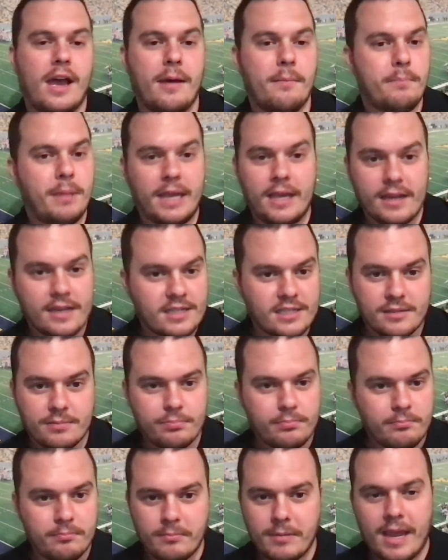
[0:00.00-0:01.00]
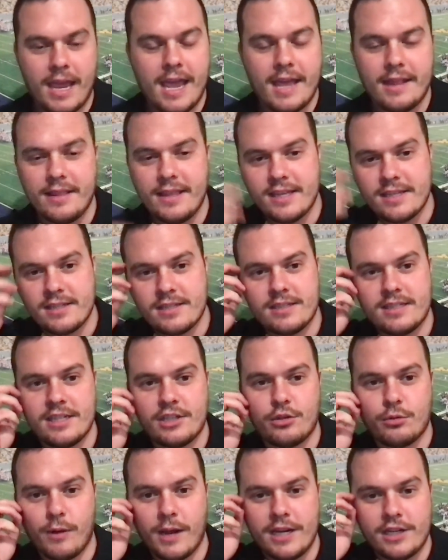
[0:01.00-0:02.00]
because I had this
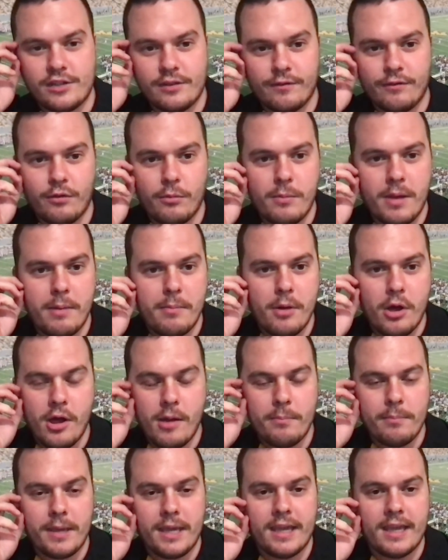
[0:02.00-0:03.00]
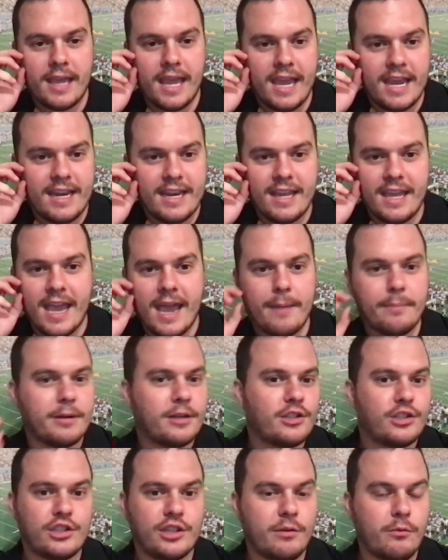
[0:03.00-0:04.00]
situation for my mom being handicapped
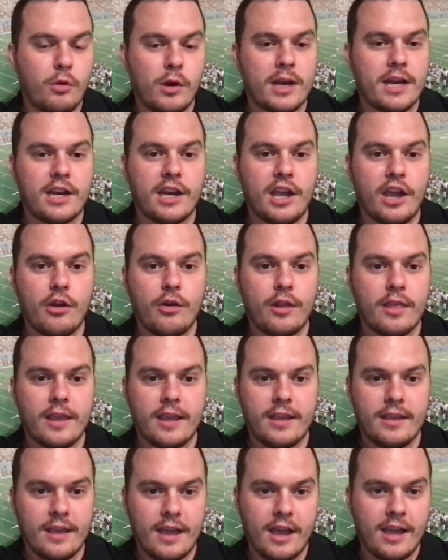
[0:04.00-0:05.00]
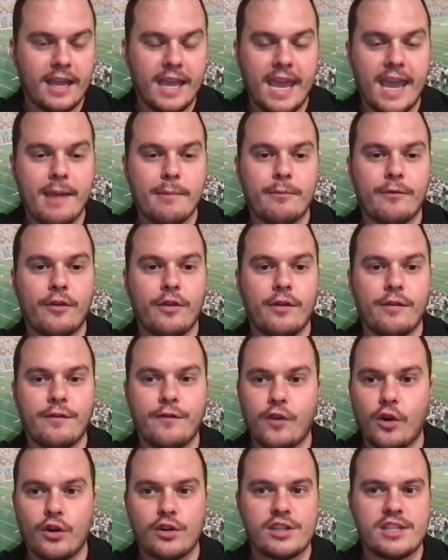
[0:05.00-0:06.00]
and she wanted to go to a game for the
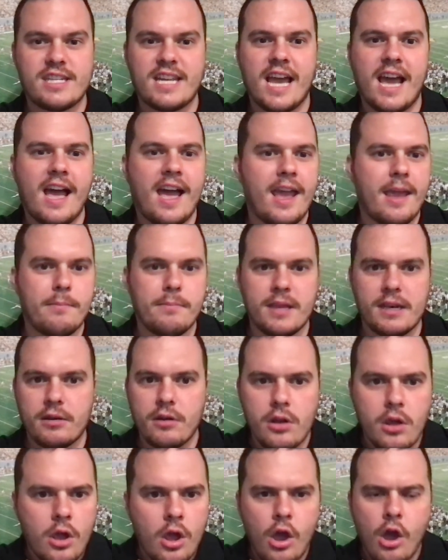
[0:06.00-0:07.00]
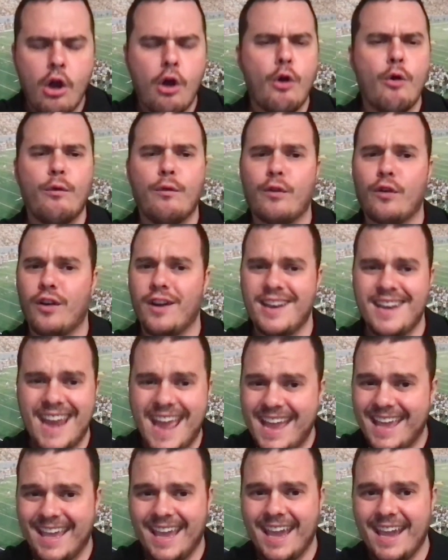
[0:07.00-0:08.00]
first time in over a
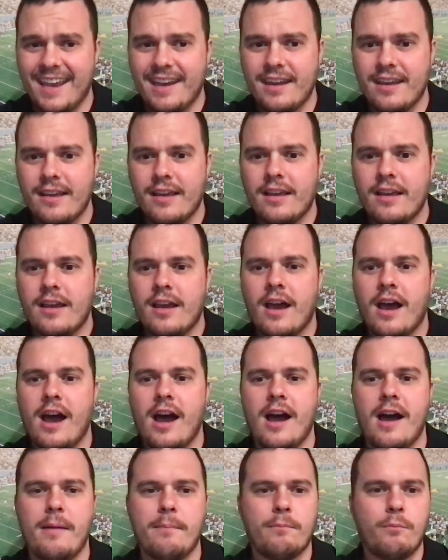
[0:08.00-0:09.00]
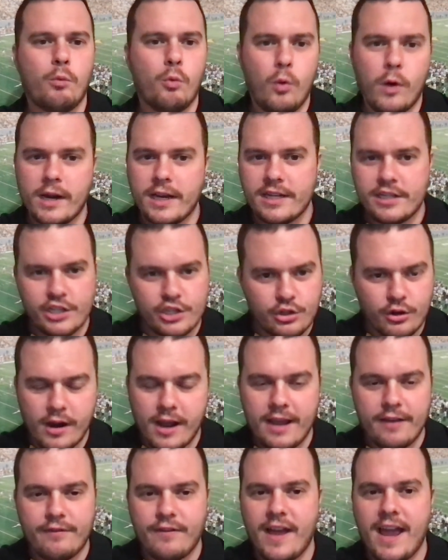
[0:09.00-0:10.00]
decade. Wanted to try
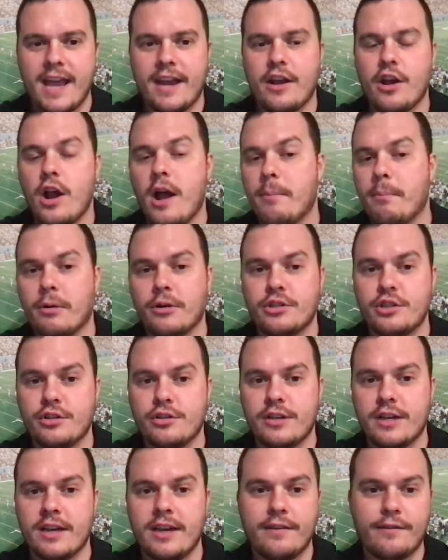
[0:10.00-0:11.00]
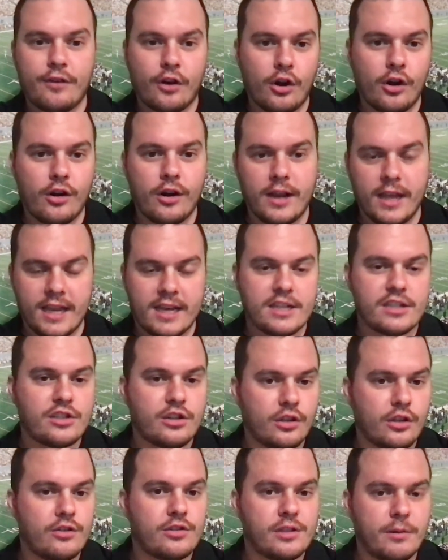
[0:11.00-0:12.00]
and find an opportunity for her to get as
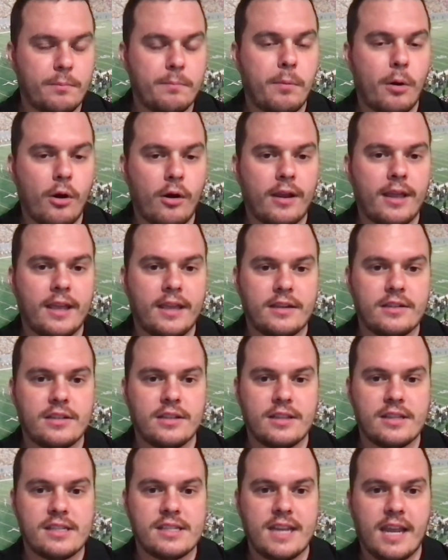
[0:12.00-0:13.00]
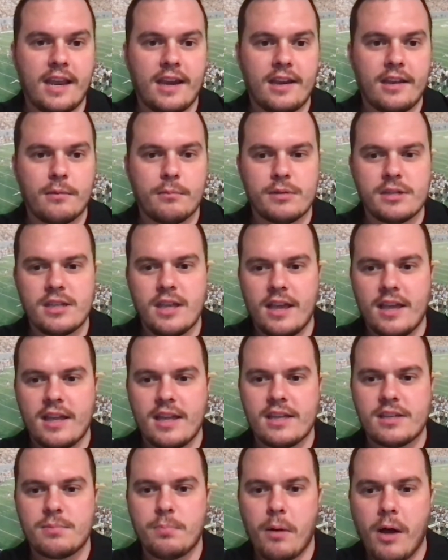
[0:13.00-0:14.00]
close of parking to the stadium
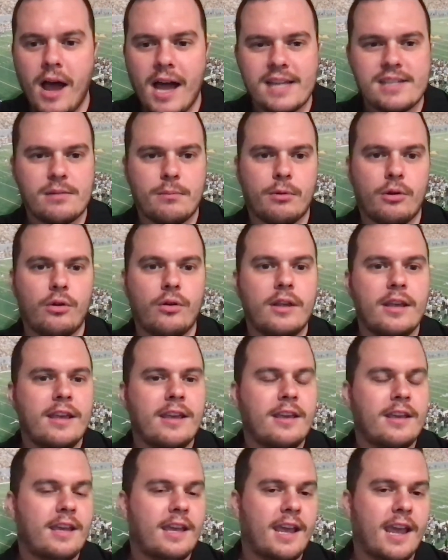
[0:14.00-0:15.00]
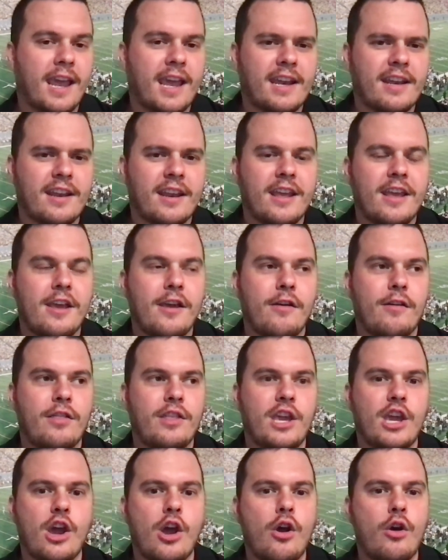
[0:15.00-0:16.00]
as possible. And
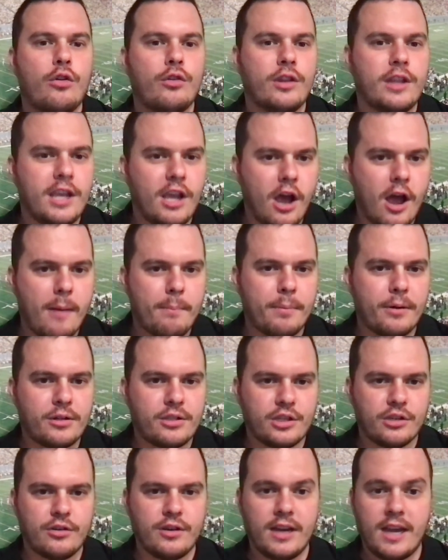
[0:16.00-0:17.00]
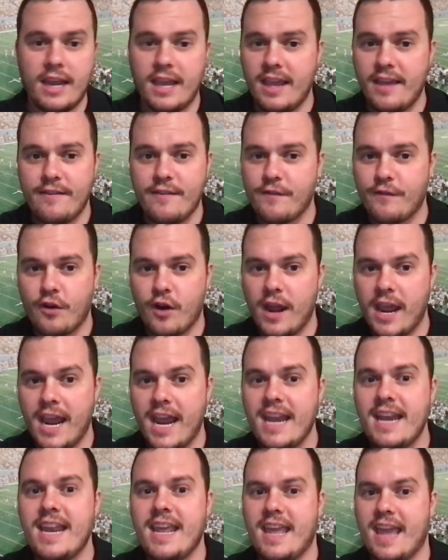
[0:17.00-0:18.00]
the only opportunity, even for
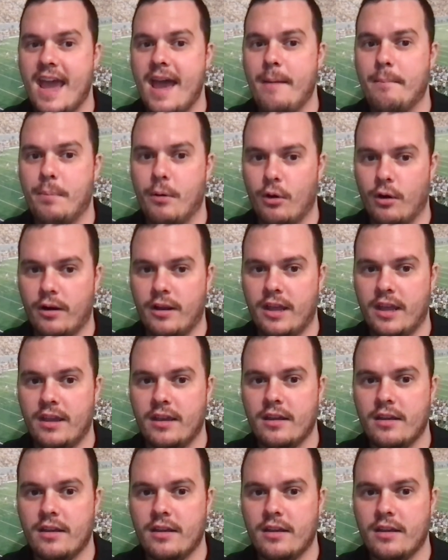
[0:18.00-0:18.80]
handicap parking,